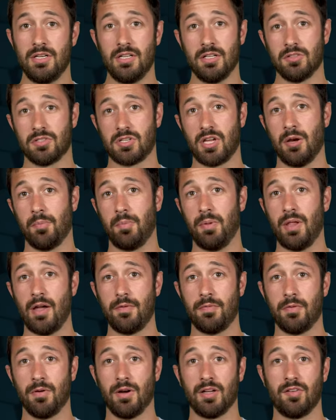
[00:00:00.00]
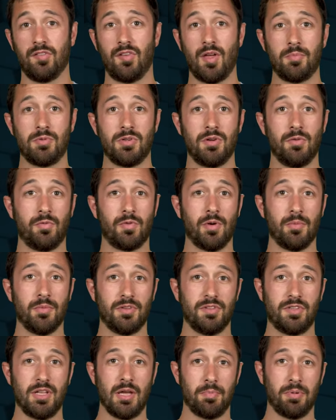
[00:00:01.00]
Dealers can apply for an exemption from the
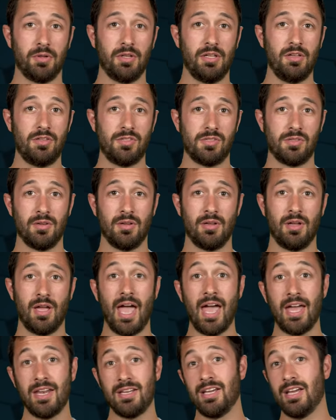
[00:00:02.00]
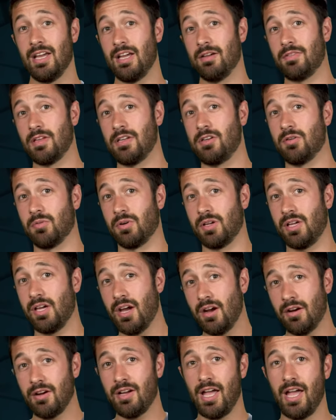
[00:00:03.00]
state police, and if they don't
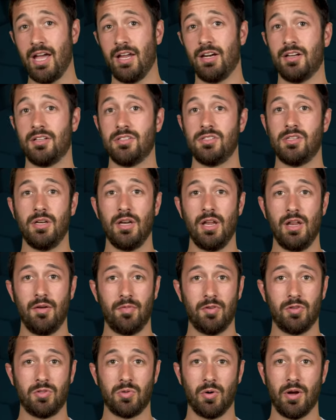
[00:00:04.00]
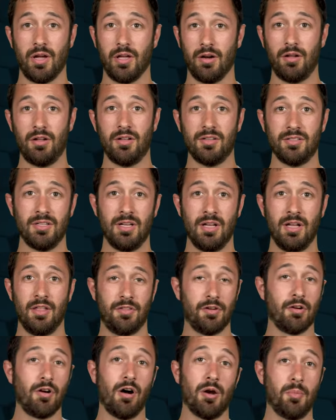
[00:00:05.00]
carry handguns in inventory at all,
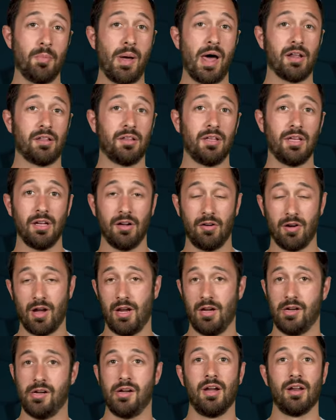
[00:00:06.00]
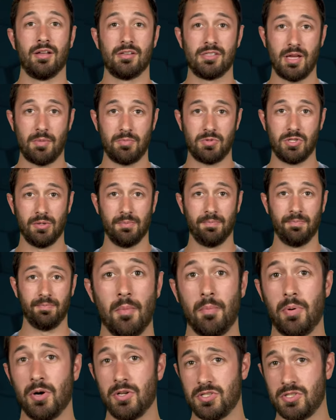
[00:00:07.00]
they're automatically granted an exemption.
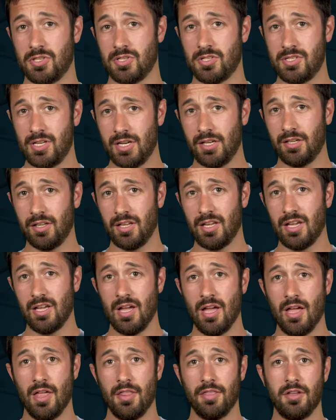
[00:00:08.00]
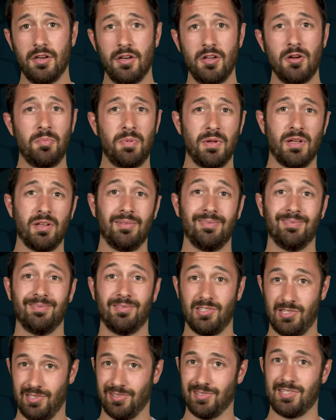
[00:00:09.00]
Put succinctly, the new bill
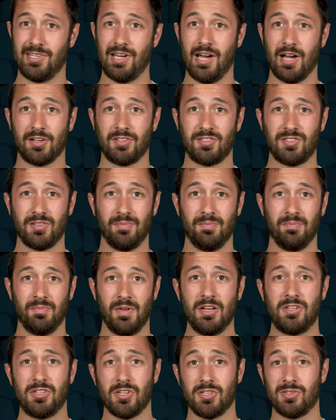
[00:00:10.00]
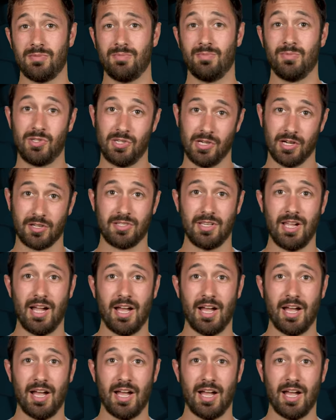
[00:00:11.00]
still sucks. It just sucks